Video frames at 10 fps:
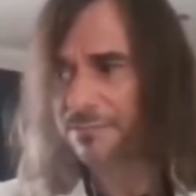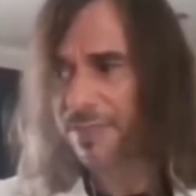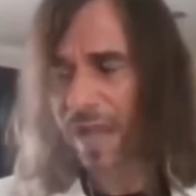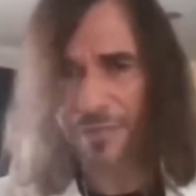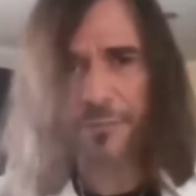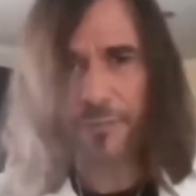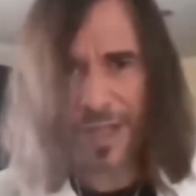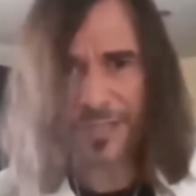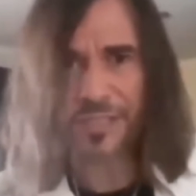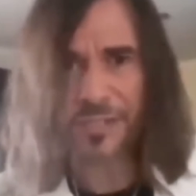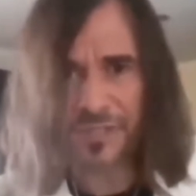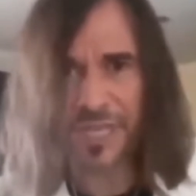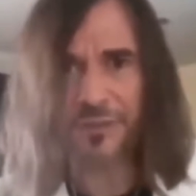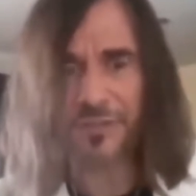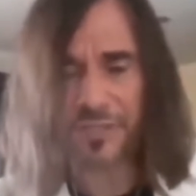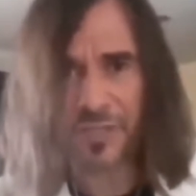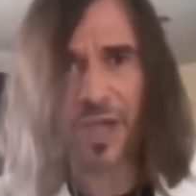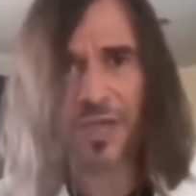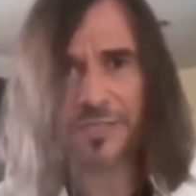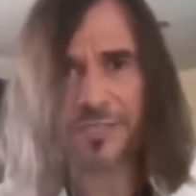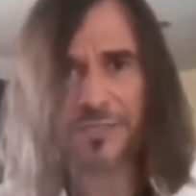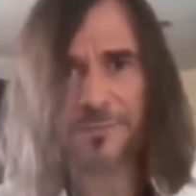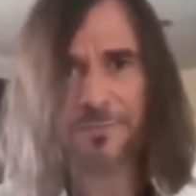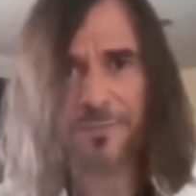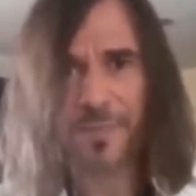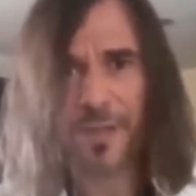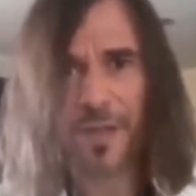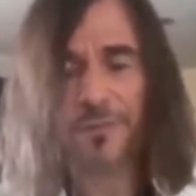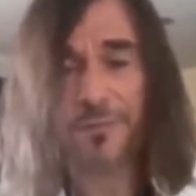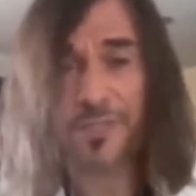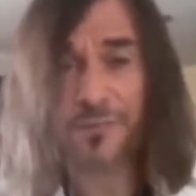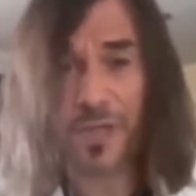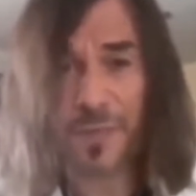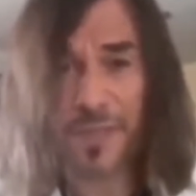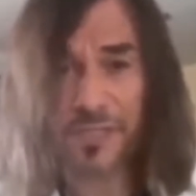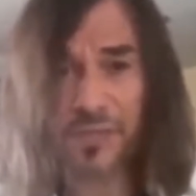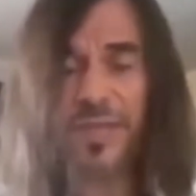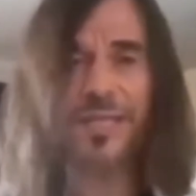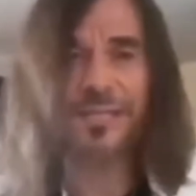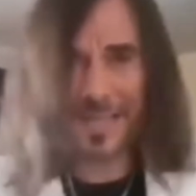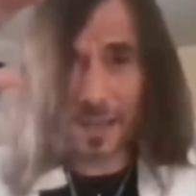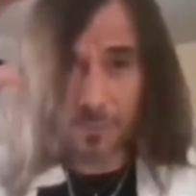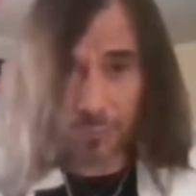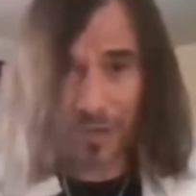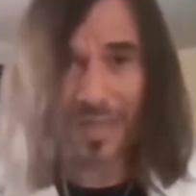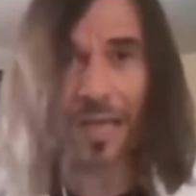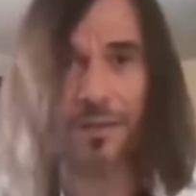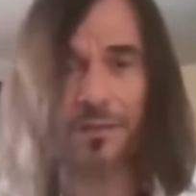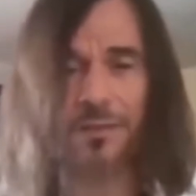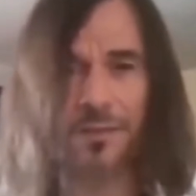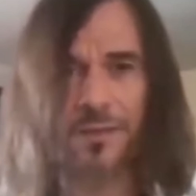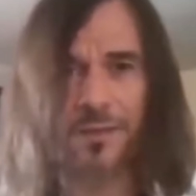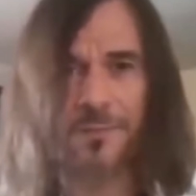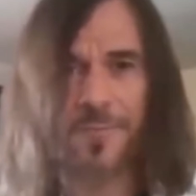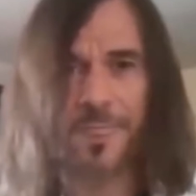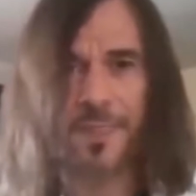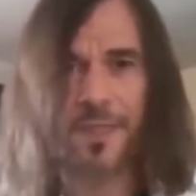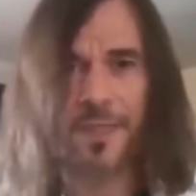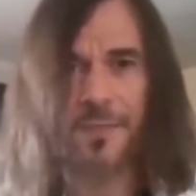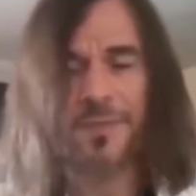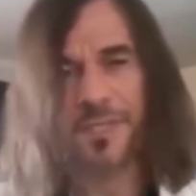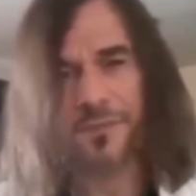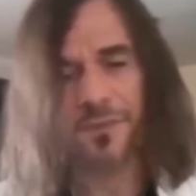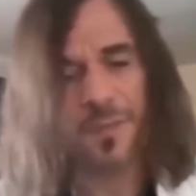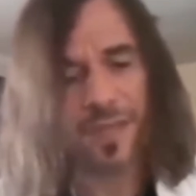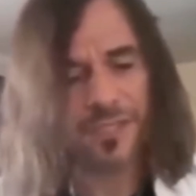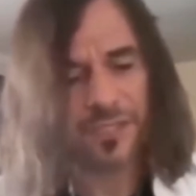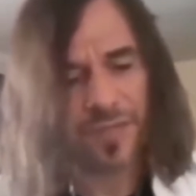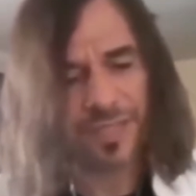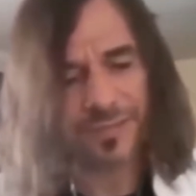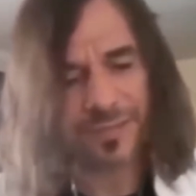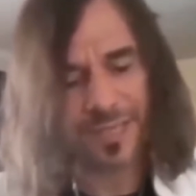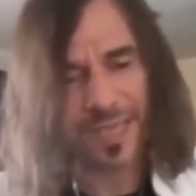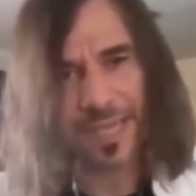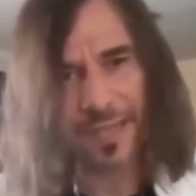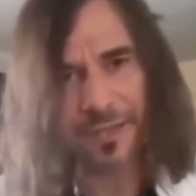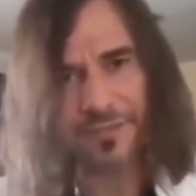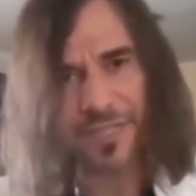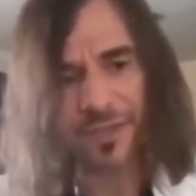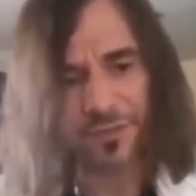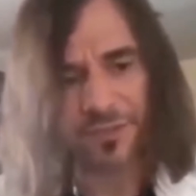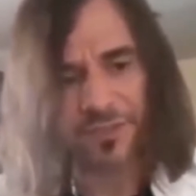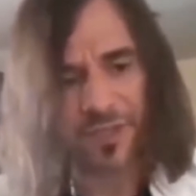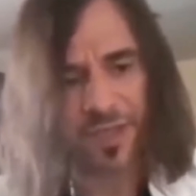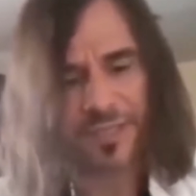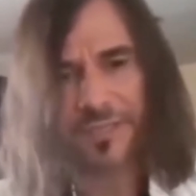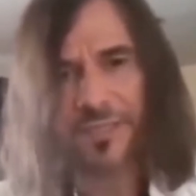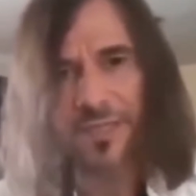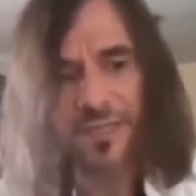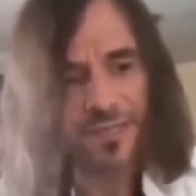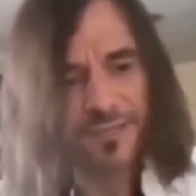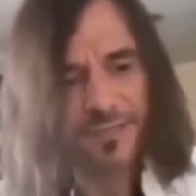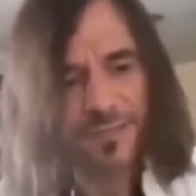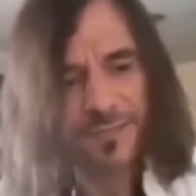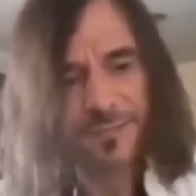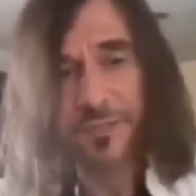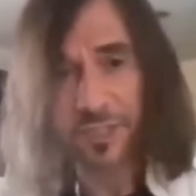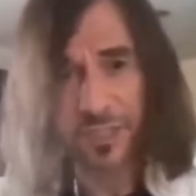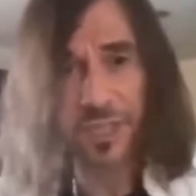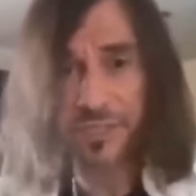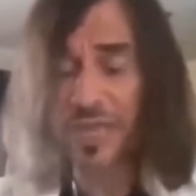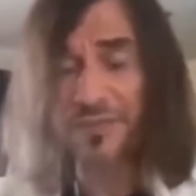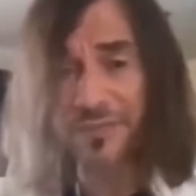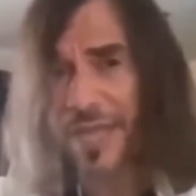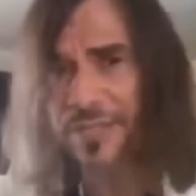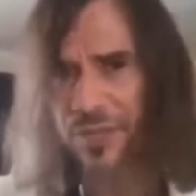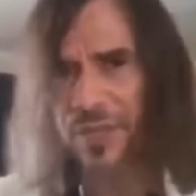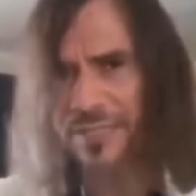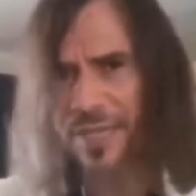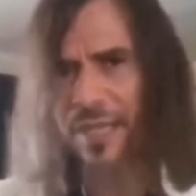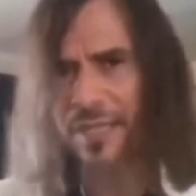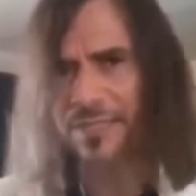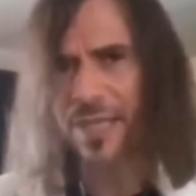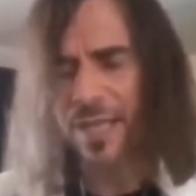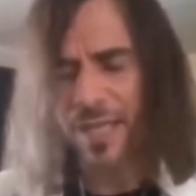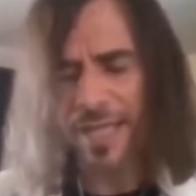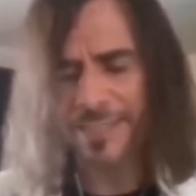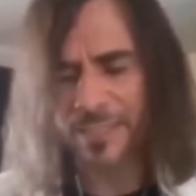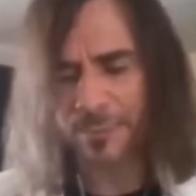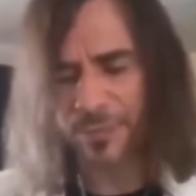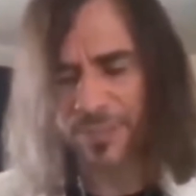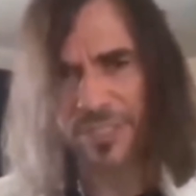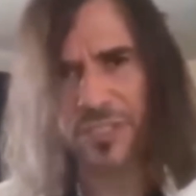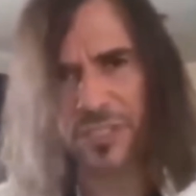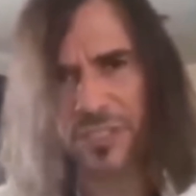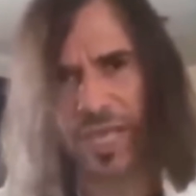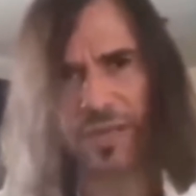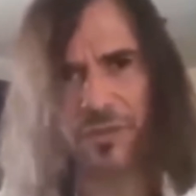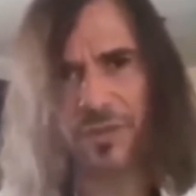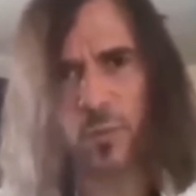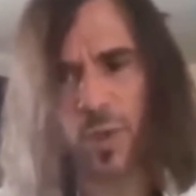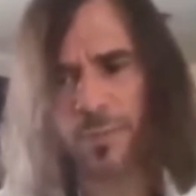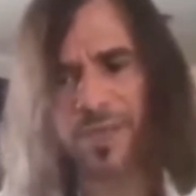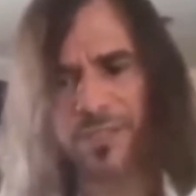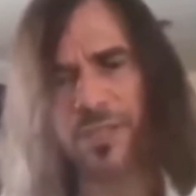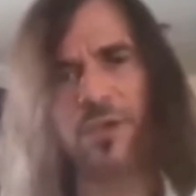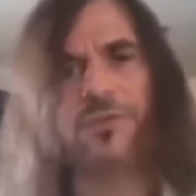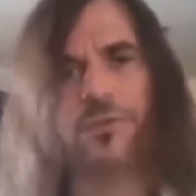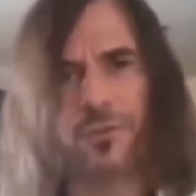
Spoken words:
other branches of secret societies, of which Freemasonry is the umbrella. Because Freemasonry is the king of secret societies. Just like JFK tried to tell us, it's the prestigious channel that one must go through.